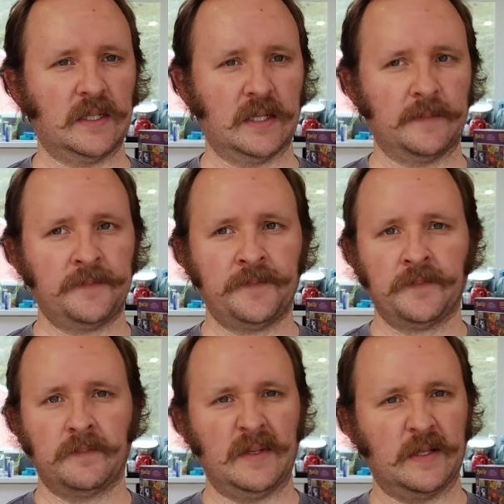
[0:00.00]
to
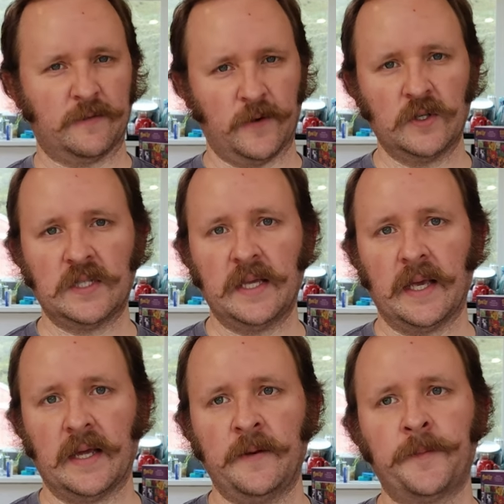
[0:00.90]
be the first thing
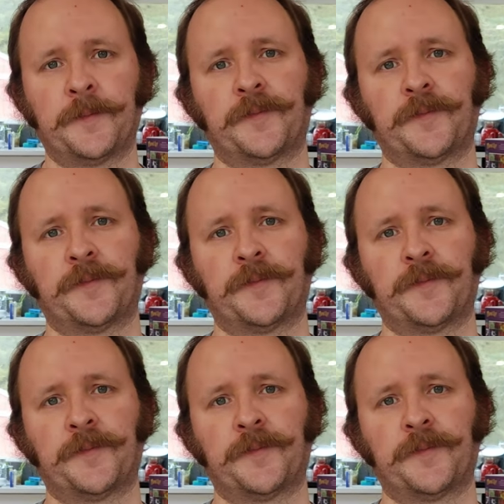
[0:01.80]
in.